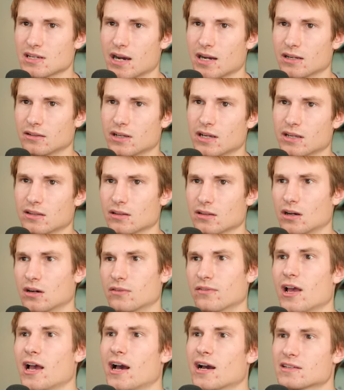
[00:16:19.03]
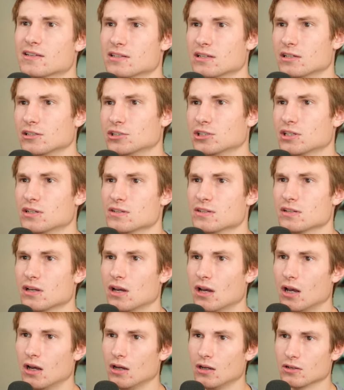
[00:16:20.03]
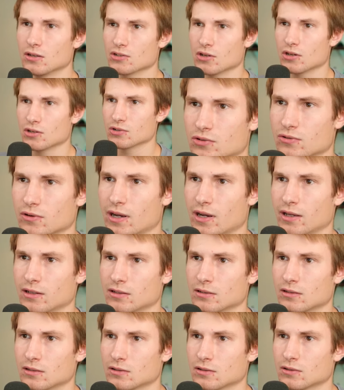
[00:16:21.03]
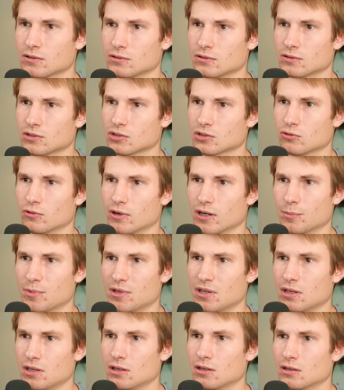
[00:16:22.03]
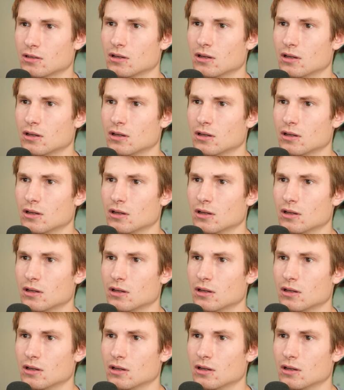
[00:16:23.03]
length of X inches. So I'll just write square P,